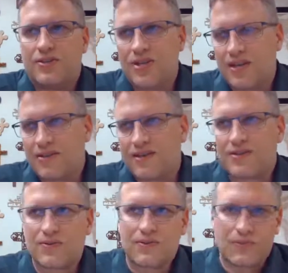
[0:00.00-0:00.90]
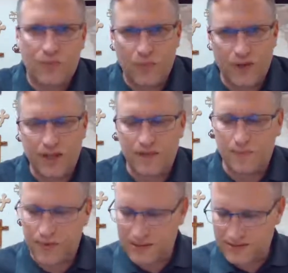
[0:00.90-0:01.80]
Jesus and in
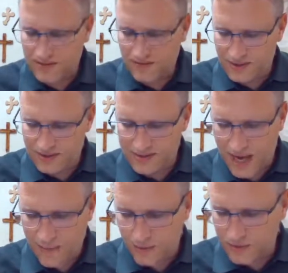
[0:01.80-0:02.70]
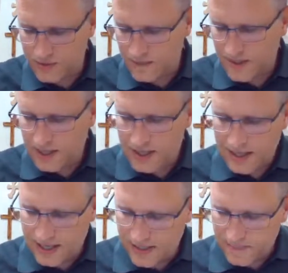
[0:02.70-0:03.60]
the presence of the disciples.
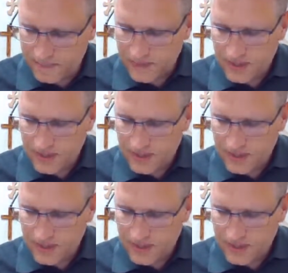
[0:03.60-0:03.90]
Um,